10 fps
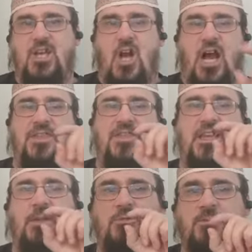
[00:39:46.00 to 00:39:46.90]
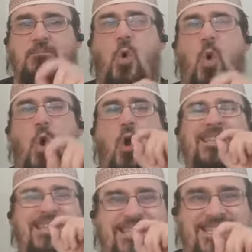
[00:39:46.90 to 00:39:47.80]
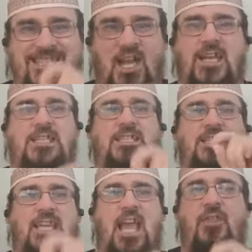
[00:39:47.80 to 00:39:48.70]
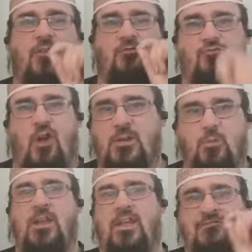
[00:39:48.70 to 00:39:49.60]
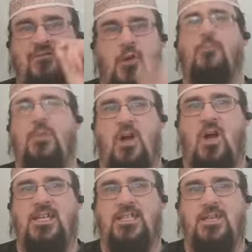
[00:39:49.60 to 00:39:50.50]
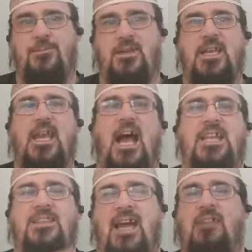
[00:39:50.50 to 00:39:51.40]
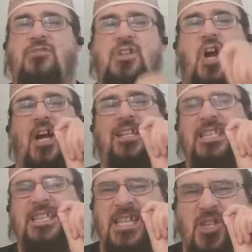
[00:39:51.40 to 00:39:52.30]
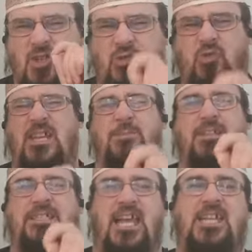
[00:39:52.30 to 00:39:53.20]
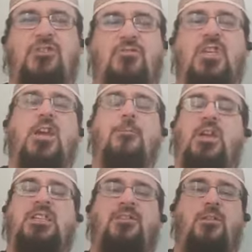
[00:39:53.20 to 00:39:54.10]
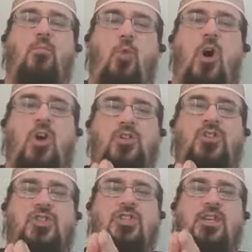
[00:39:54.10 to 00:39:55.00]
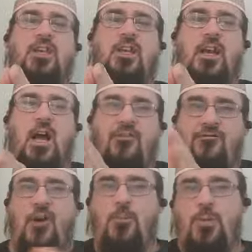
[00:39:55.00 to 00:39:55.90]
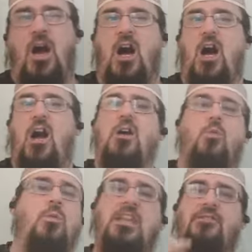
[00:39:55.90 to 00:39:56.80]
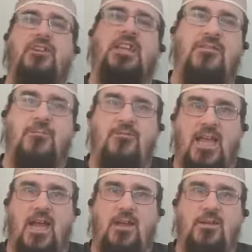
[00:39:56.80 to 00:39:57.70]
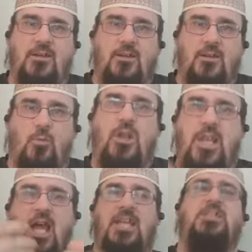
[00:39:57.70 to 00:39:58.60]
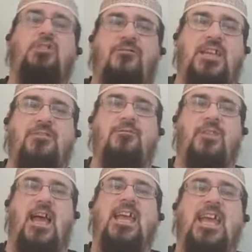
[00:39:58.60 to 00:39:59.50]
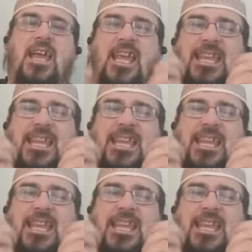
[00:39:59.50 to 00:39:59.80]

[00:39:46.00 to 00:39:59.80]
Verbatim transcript: I think it was more designed to get the right wing vote behind him. And in that regard, he's incredibly dangerous. Because if it was a faux pas, we can forgive him for that. Wallahi, you can forgive him for that. He